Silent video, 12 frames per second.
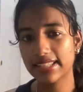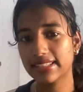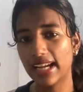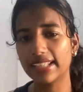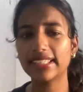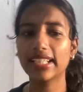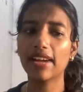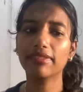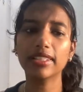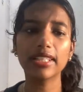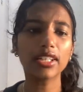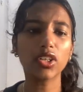And
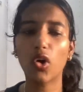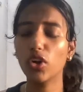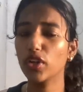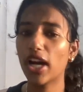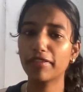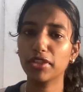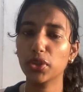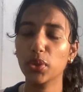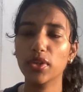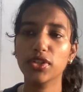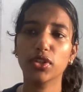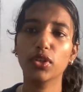after that, all you have to do
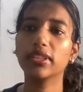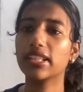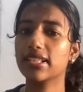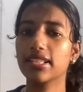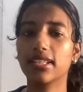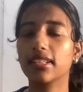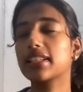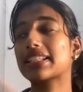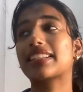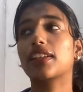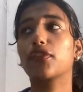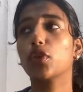is, this is
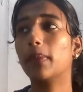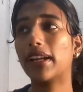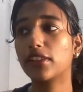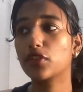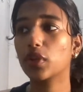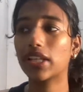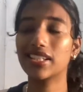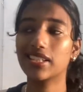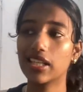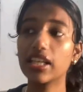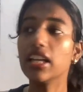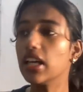the few metrics you can
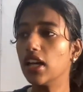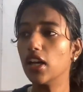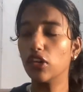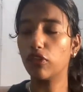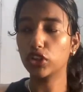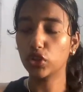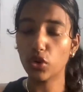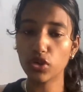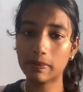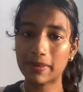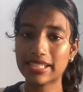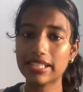see for those
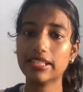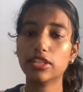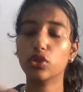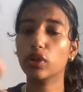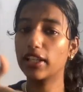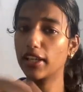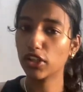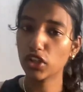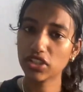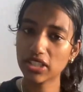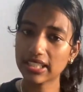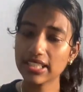businesses to clear your
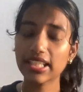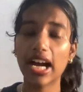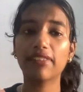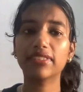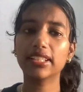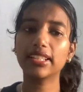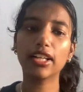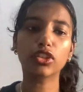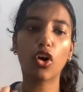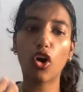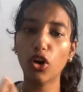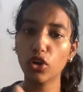checklist. After that,
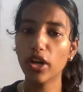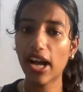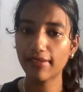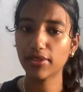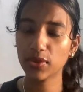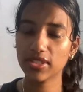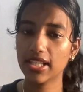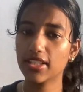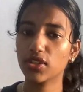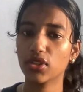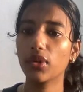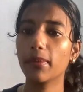all you have to see
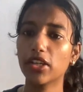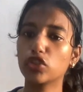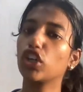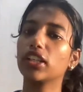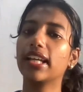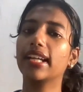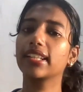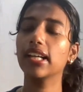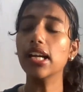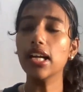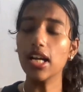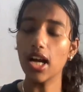is, make sure that
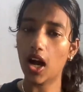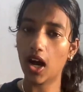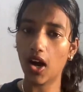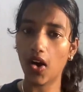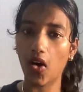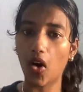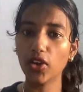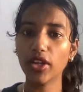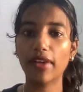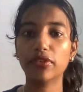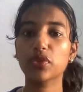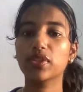all you
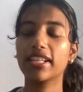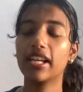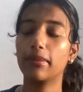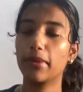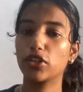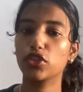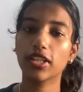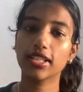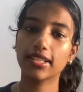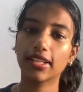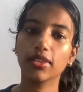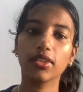have to see and make sure is
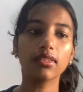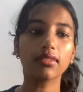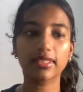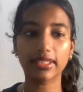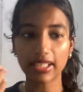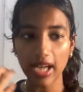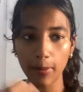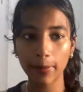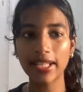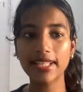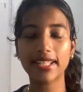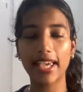that, the
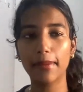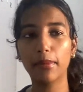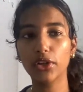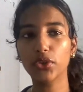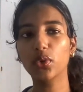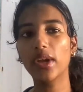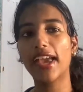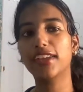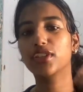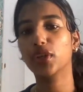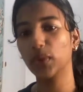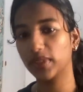company is able to
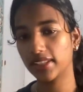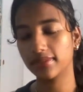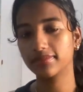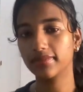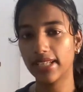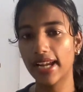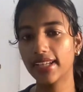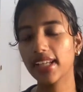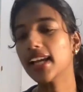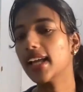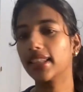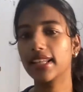execute it, right?
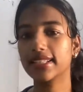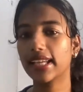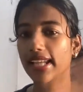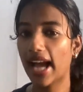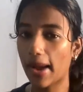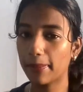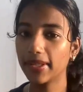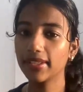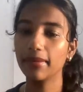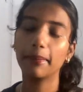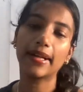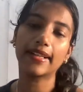This can happen,
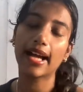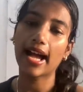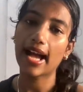but